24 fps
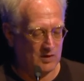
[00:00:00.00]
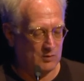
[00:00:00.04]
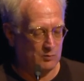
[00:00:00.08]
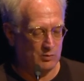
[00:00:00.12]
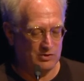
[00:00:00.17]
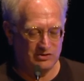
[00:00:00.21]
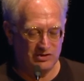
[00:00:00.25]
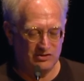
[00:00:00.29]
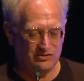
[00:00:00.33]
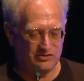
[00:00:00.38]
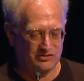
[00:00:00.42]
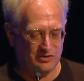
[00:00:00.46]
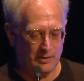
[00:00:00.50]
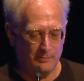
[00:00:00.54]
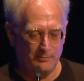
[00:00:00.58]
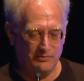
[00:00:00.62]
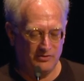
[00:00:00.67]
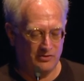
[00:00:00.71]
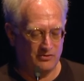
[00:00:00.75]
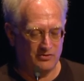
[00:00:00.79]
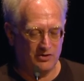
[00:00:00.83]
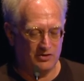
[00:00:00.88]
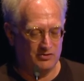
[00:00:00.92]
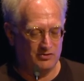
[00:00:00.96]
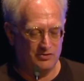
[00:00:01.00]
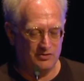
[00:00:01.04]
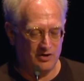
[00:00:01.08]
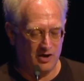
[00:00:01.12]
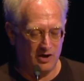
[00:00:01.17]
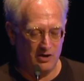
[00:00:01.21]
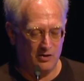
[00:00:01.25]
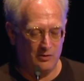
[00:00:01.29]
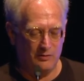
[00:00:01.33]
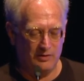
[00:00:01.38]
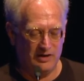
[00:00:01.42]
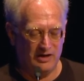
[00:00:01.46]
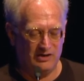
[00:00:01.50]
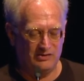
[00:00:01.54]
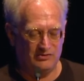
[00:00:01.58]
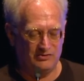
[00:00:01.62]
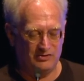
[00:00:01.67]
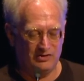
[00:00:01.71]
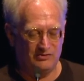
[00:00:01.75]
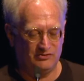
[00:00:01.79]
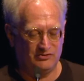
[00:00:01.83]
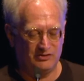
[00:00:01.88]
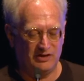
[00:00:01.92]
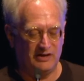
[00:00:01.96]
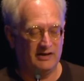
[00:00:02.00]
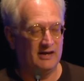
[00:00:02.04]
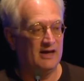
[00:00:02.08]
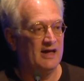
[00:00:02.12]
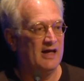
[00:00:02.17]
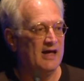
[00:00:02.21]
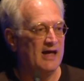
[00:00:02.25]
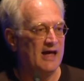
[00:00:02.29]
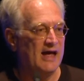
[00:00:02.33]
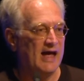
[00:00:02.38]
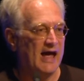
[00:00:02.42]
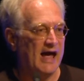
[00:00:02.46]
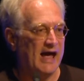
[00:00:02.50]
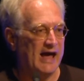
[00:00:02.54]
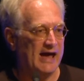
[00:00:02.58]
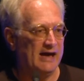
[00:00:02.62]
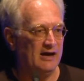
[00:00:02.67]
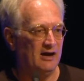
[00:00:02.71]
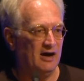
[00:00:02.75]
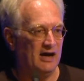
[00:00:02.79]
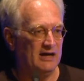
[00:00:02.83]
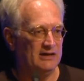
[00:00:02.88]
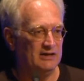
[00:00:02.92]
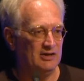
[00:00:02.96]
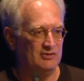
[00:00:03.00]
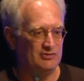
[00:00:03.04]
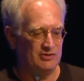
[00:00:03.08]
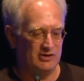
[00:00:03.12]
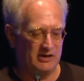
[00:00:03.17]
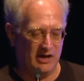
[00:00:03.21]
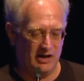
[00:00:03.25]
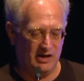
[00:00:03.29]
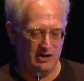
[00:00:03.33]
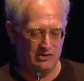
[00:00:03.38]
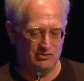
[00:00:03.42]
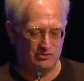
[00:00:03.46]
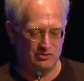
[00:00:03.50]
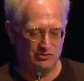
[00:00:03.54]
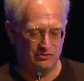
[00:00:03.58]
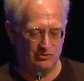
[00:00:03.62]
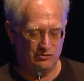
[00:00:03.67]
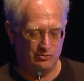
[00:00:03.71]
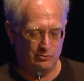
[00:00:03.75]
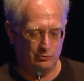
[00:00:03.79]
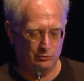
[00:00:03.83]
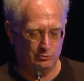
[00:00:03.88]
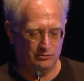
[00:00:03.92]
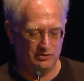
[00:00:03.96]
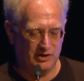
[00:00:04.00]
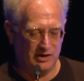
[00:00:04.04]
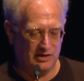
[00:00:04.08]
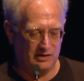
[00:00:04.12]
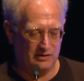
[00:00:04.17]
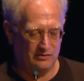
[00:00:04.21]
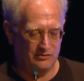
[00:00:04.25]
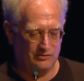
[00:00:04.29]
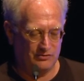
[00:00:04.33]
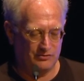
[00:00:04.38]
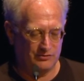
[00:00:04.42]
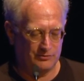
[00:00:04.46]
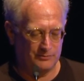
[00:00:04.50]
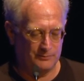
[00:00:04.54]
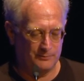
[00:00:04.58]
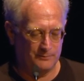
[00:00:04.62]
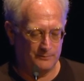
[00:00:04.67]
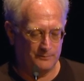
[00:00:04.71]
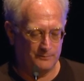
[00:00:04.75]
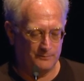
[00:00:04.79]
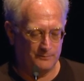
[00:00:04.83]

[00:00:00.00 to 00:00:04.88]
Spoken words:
which is something that no existing AI and education tool does.